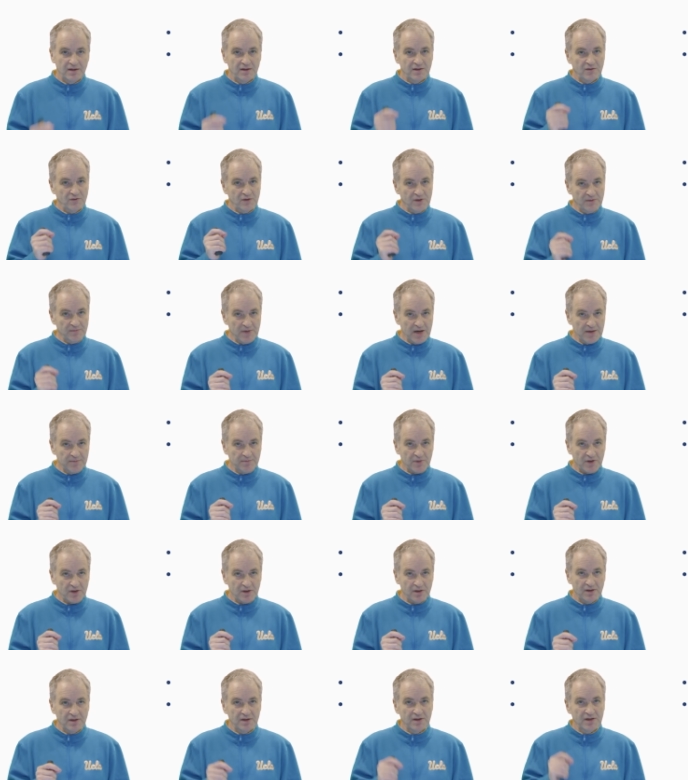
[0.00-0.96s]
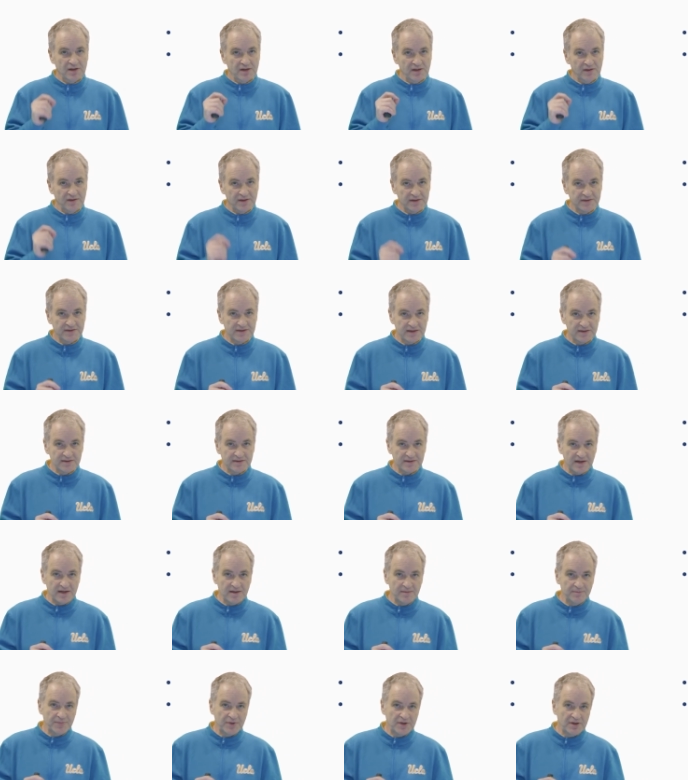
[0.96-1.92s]
Remember, in this
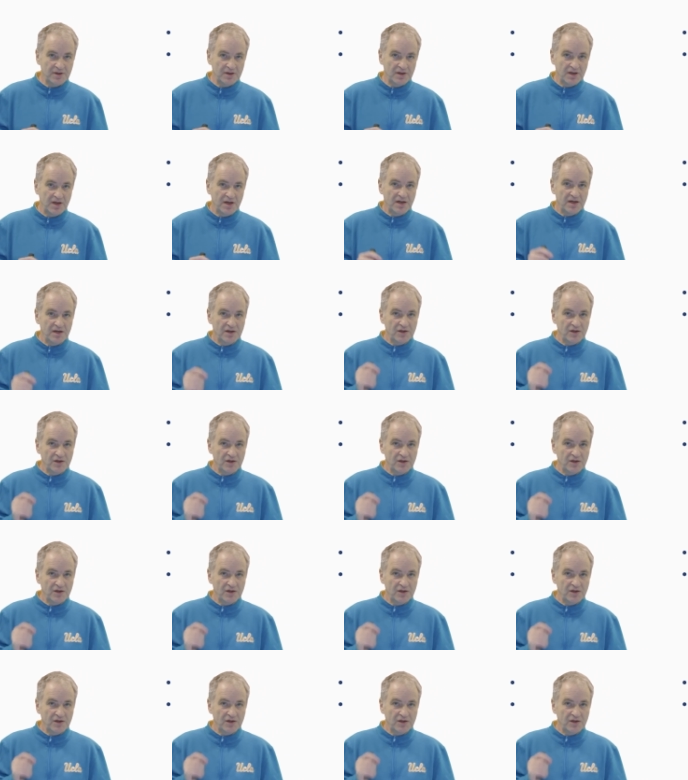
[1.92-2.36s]
example,